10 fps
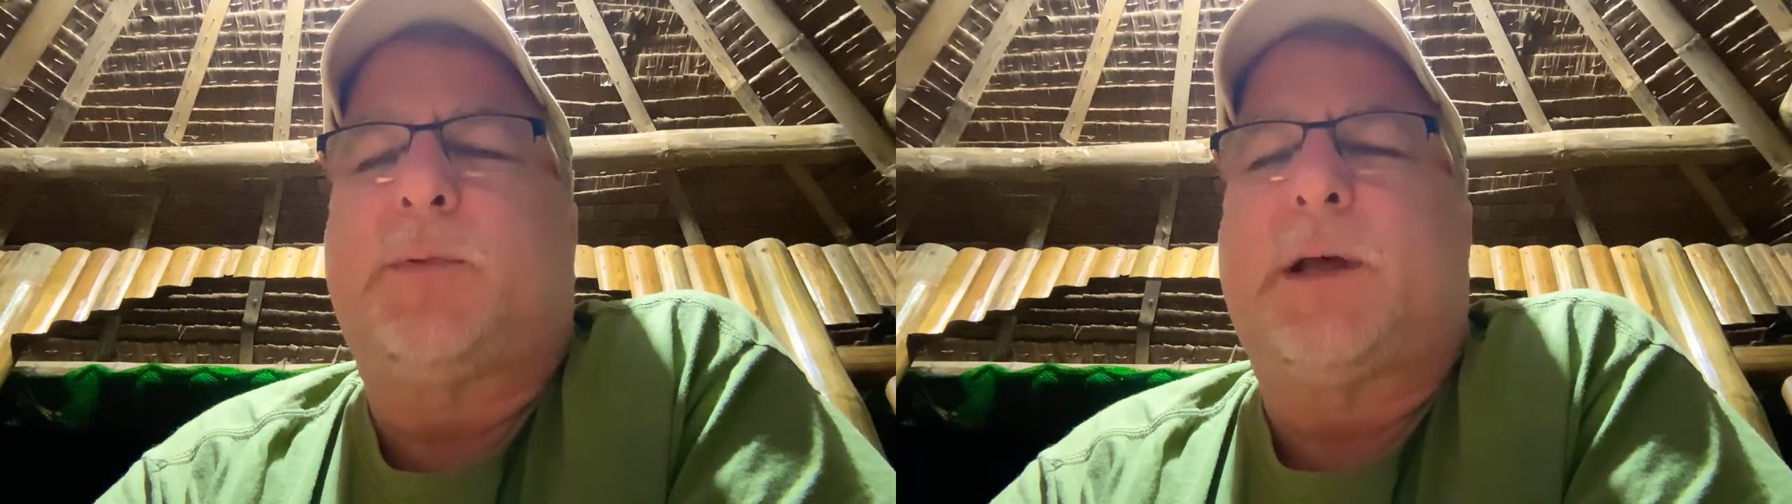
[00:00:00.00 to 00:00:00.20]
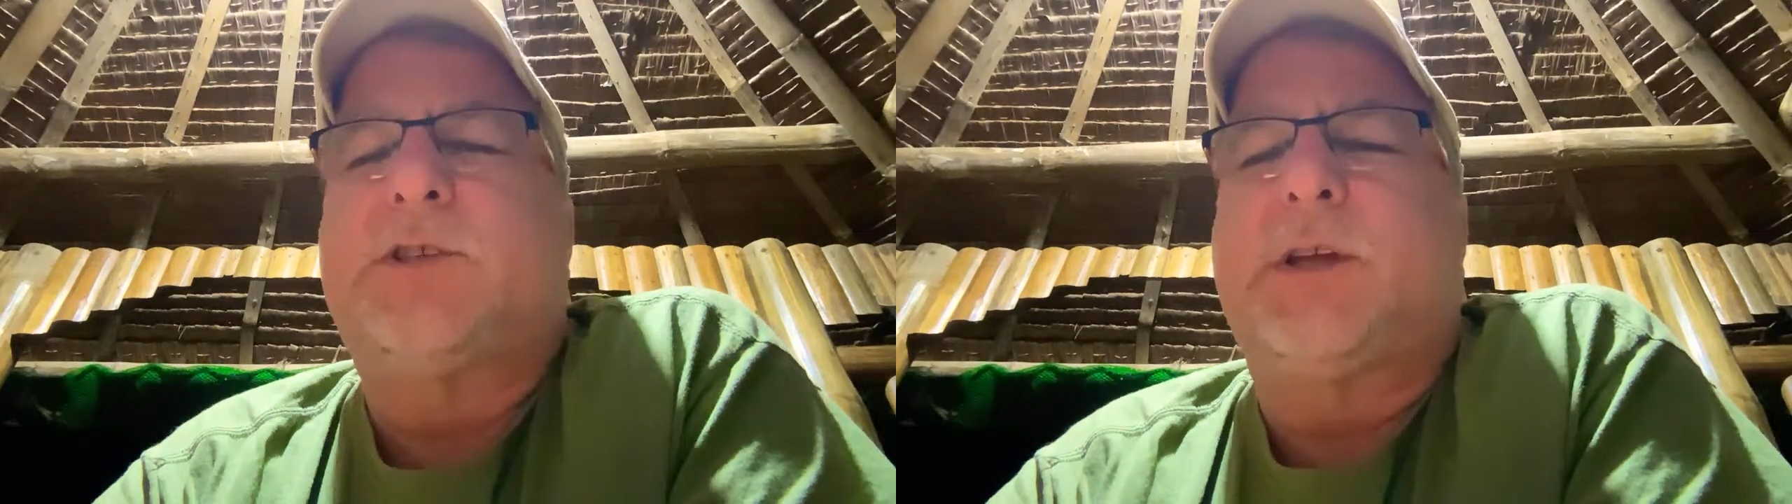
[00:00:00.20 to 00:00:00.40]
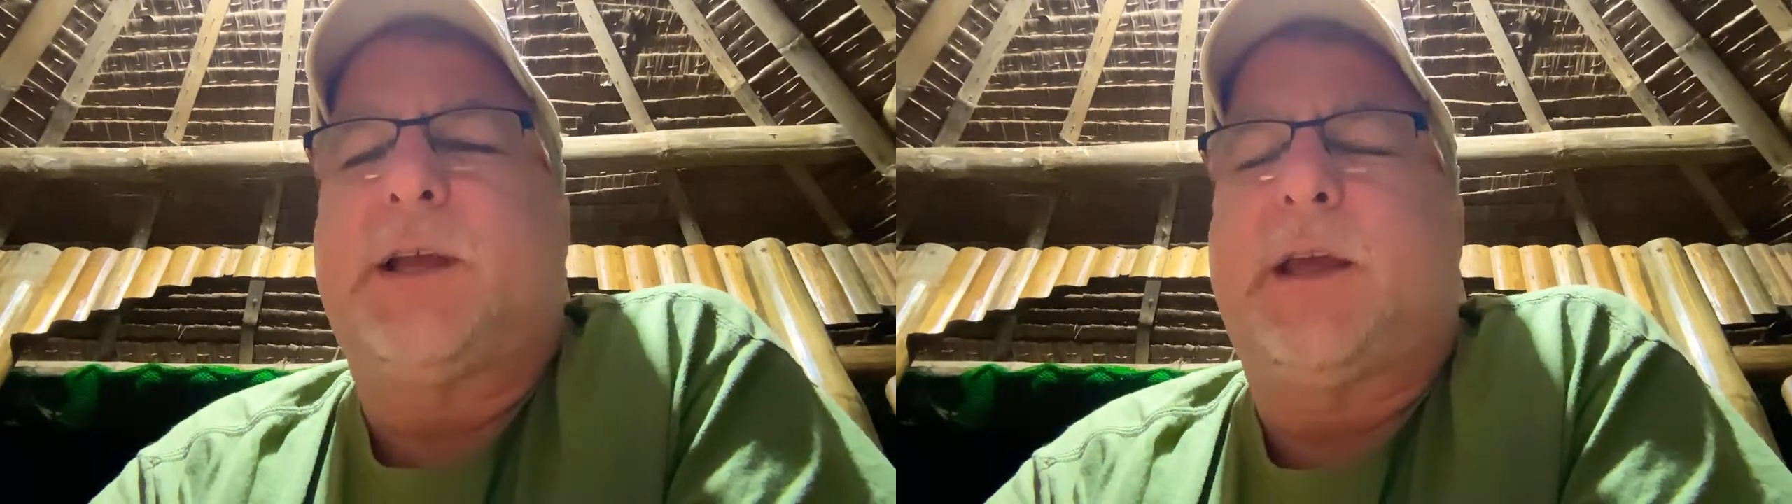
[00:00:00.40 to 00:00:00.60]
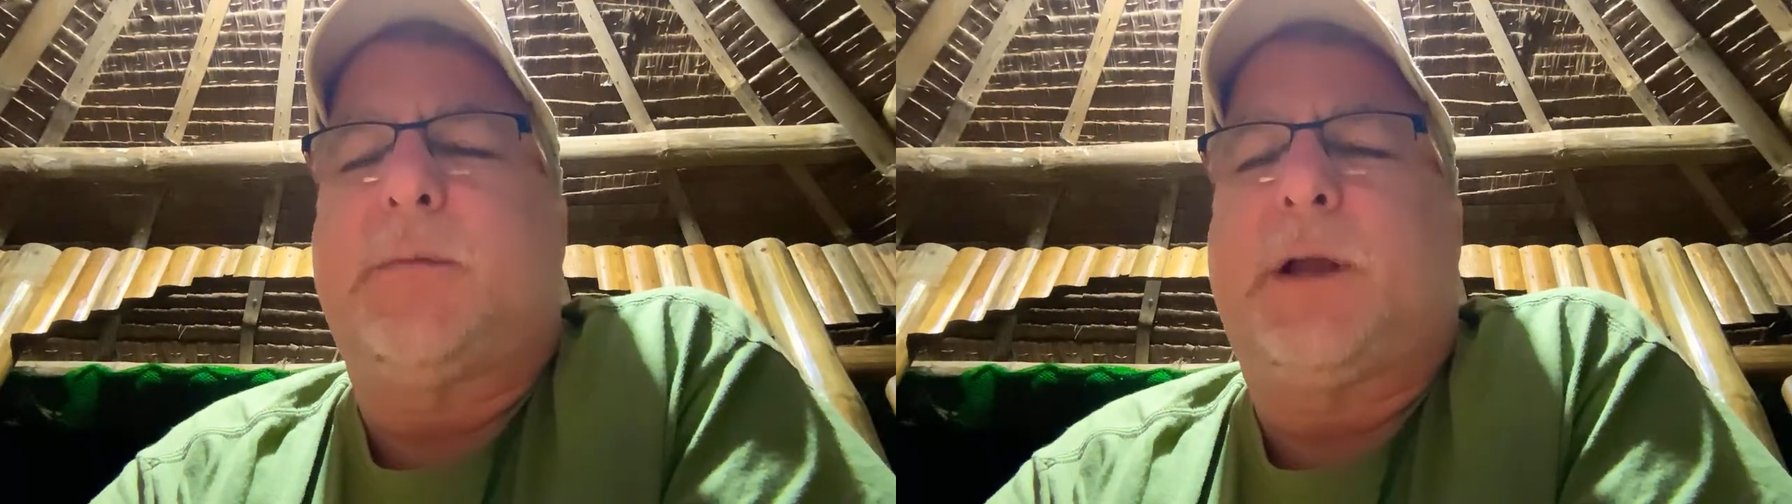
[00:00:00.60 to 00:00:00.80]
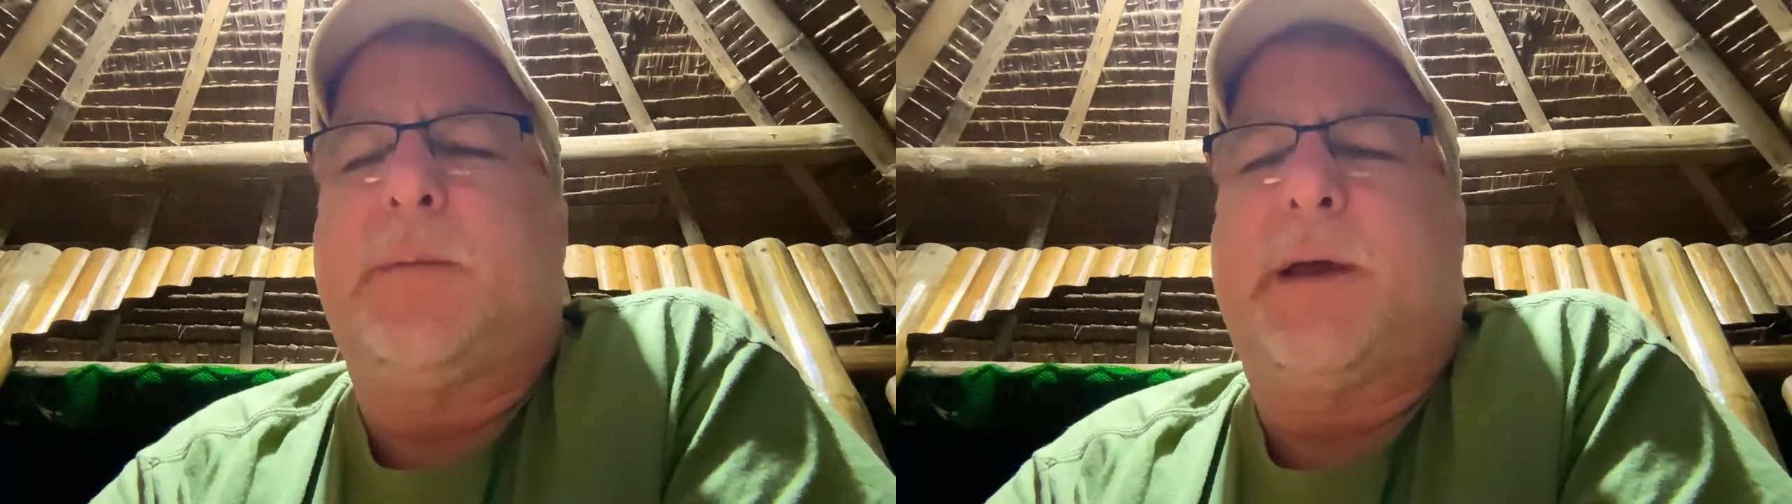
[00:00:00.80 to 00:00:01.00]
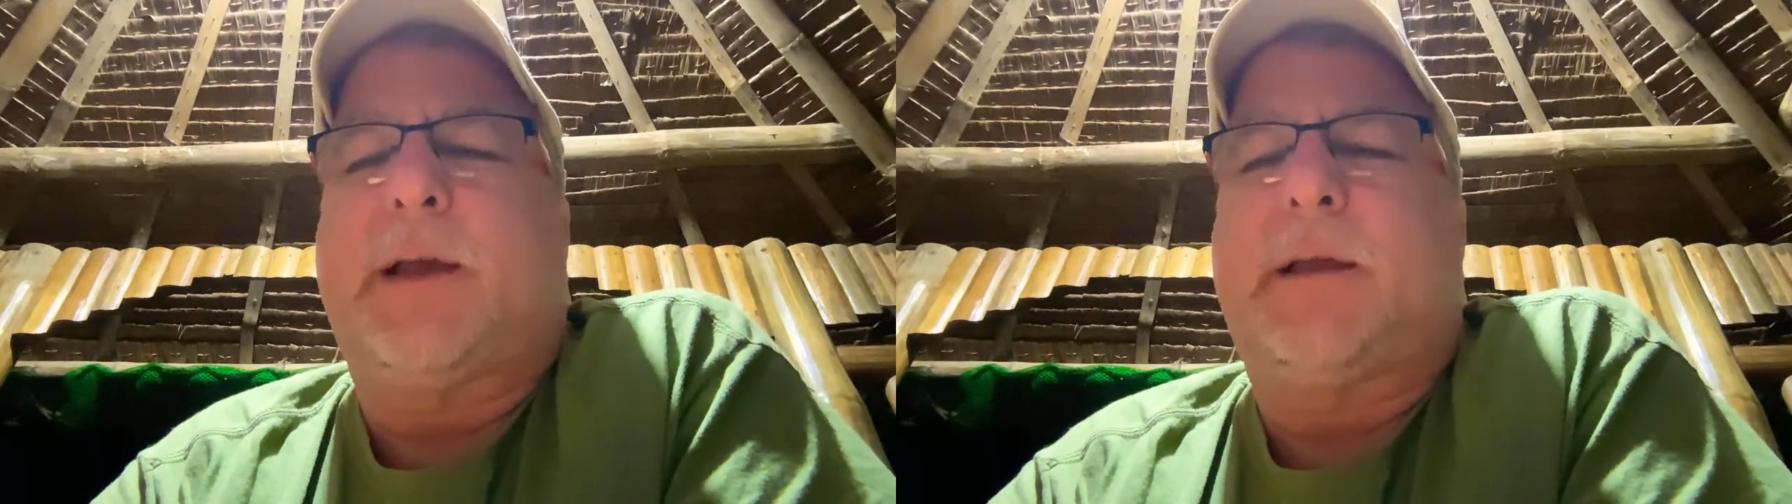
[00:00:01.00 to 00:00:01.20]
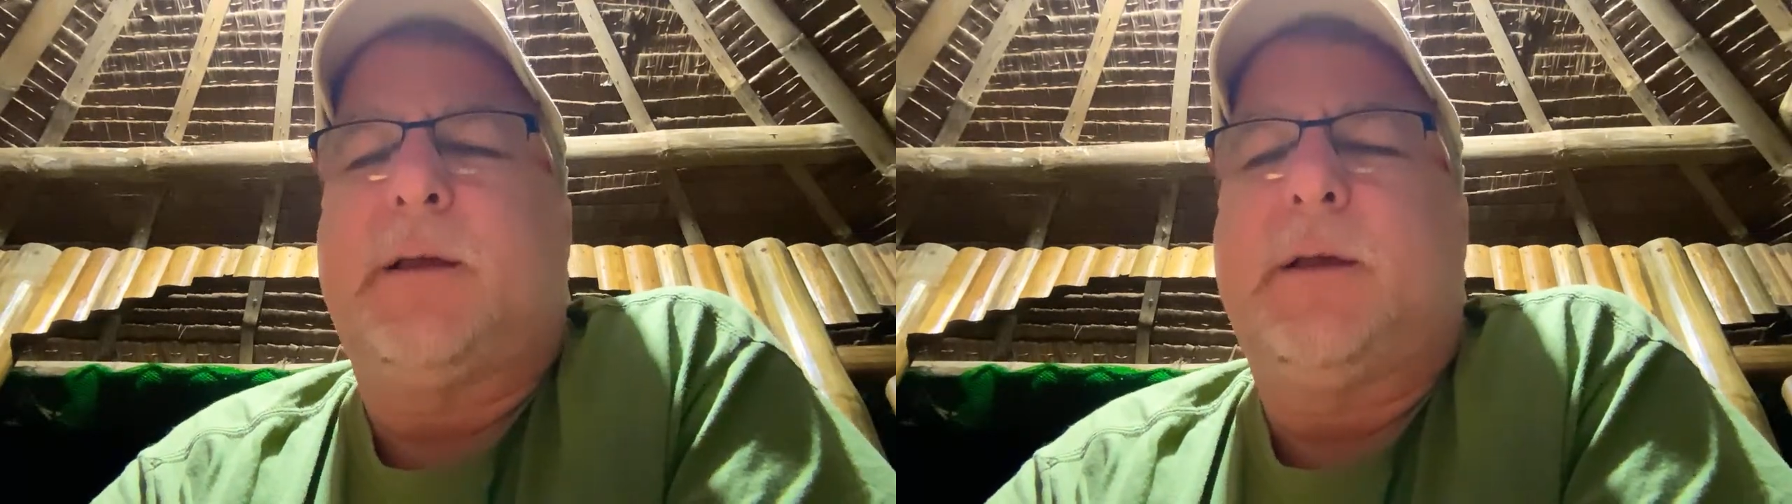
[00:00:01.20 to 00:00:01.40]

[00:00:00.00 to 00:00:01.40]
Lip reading: Plus, you can get your money back